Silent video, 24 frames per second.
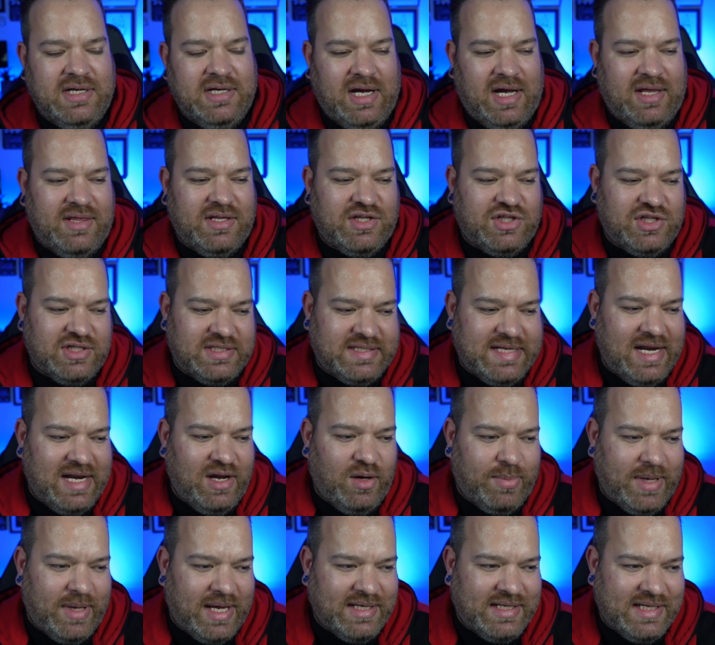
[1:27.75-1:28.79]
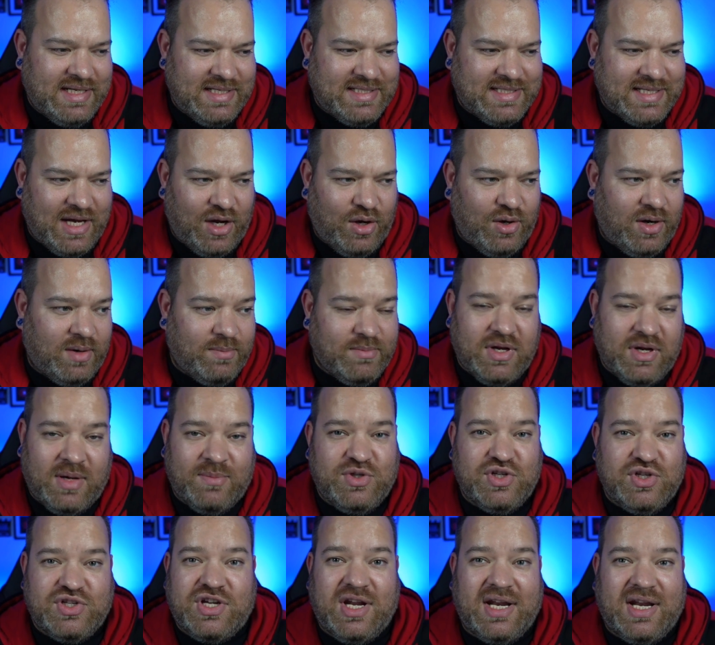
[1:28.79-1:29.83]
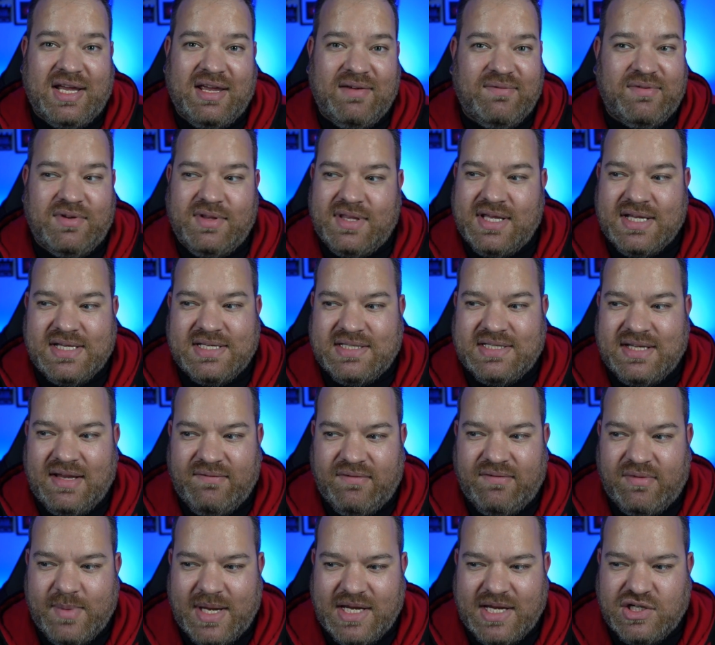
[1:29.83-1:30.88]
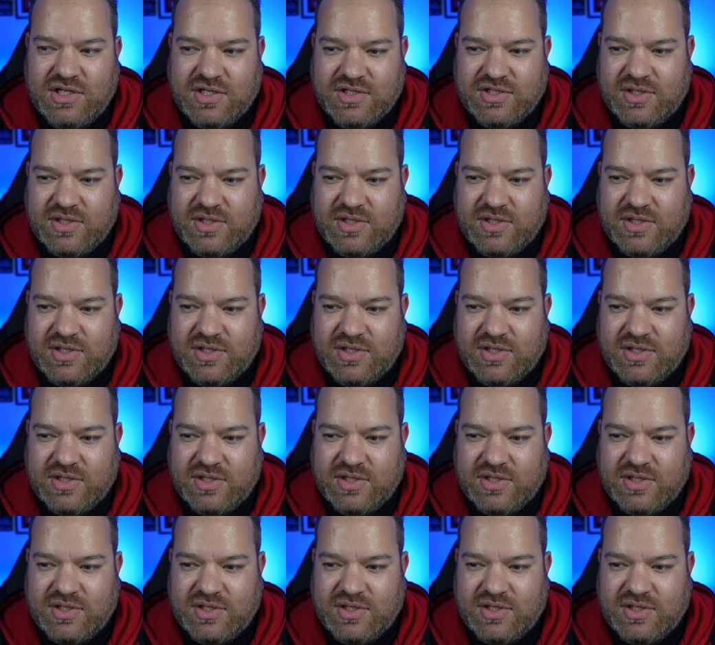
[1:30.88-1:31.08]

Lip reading: And there's just a little bit of detail. And I'm just going to give you this information.